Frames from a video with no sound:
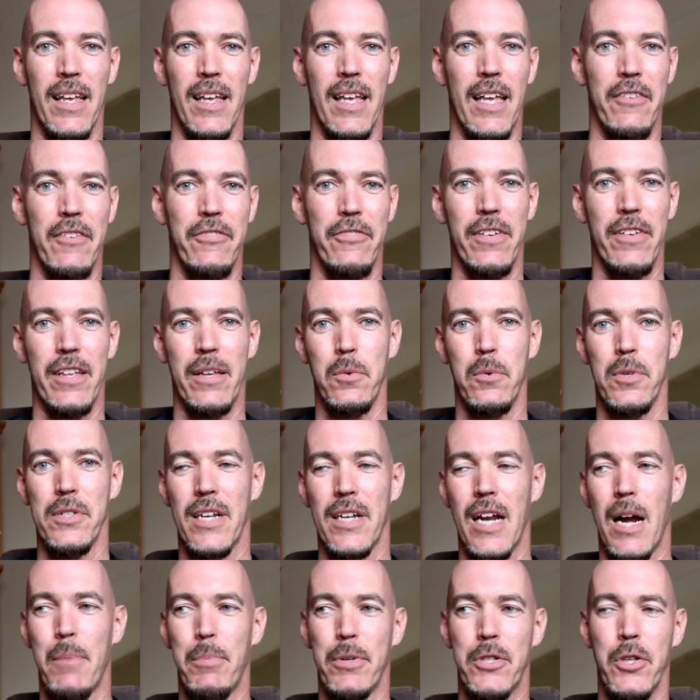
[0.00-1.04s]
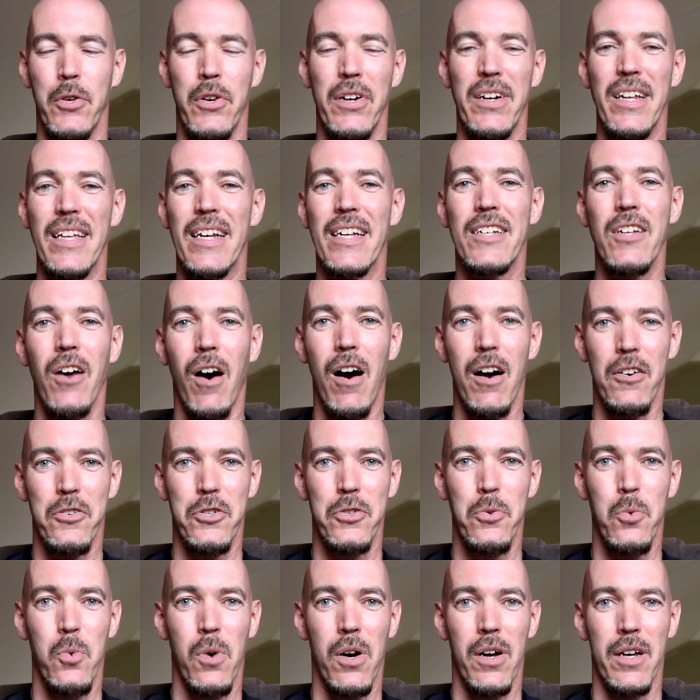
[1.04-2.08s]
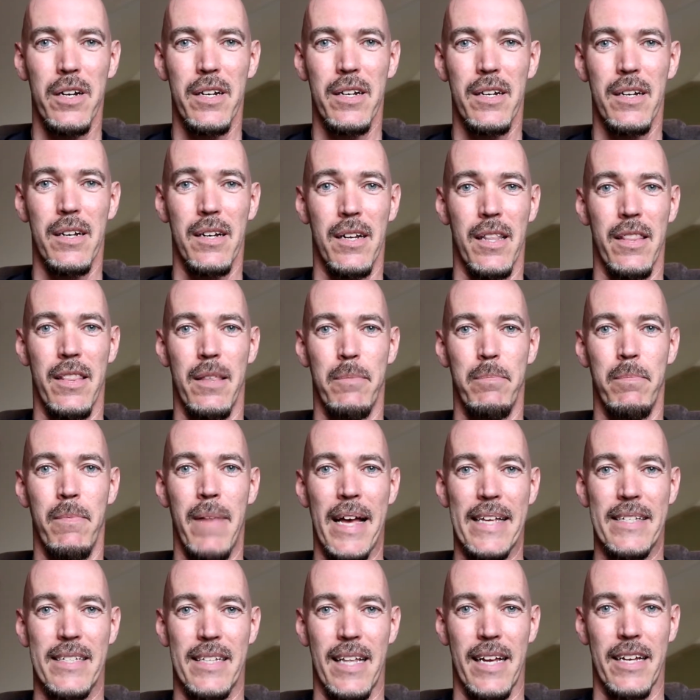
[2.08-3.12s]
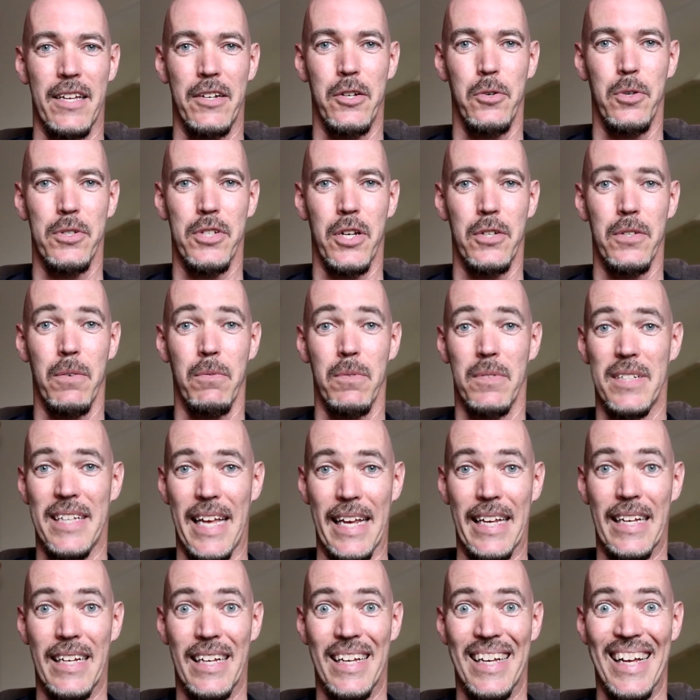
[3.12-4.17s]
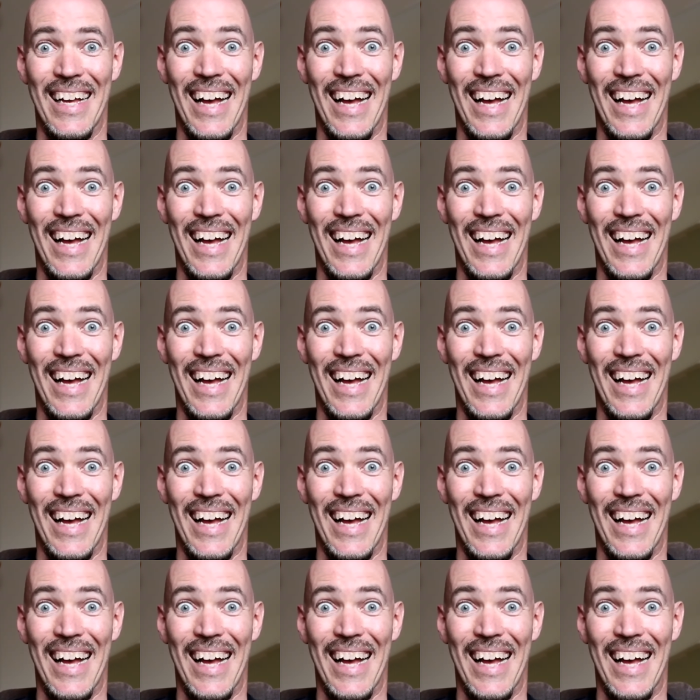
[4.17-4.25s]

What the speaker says: If it was an opportunity to talk to one, the best I could do was say,